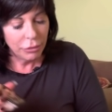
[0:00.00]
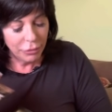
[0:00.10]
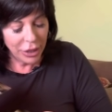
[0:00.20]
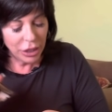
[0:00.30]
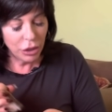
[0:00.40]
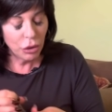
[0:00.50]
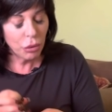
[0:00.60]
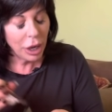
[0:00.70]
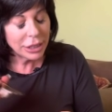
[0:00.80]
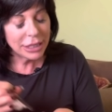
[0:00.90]
Thank you.
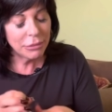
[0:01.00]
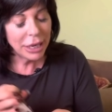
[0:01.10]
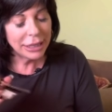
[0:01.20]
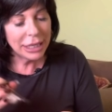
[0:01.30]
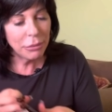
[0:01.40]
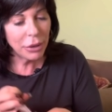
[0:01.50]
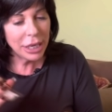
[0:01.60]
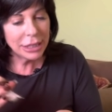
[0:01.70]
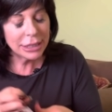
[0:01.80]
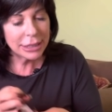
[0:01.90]
Crossing my
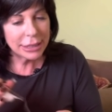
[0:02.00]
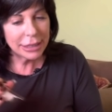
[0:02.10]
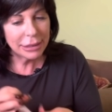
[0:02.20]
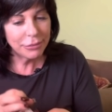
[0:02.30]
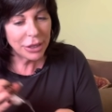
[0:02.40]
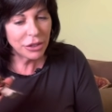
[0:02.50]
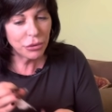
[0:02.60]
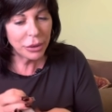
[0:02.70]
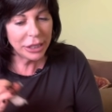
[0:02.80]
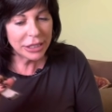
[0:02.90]
Libras, that this
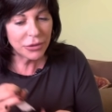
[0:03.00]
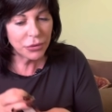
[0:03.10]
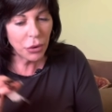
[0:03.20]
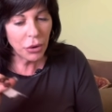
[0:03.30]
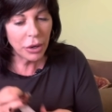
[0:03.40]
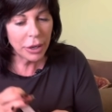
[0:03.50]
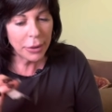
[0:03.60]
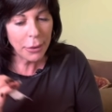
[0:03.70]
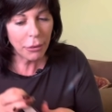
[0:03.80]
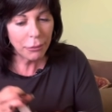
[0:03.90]
reading is for.
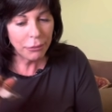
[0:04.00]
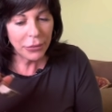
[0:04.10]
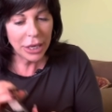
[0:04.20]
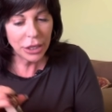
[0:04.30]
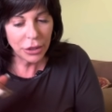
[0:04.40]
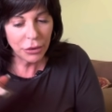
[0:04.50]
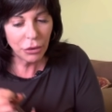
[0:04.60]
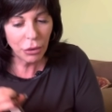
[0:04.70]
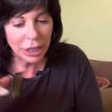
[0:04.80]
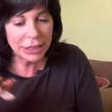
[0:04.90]
Thank you.
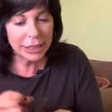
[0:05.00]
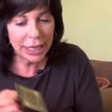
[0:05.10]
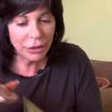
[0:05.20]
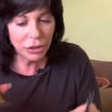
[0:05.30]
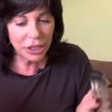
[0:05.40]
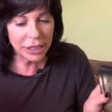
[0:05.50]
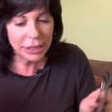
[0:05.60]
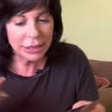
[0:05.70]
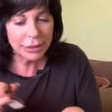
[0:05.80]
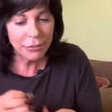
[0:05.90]
Crossing
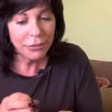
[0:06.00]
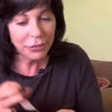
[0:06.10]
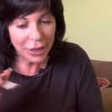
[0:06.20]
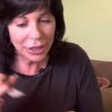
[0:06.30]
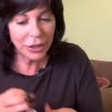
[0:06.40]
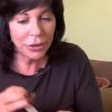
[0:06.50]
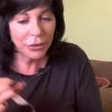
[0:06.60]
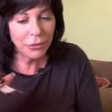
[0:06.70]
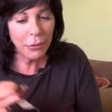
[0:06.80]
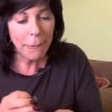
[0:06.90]
energies. Thank you.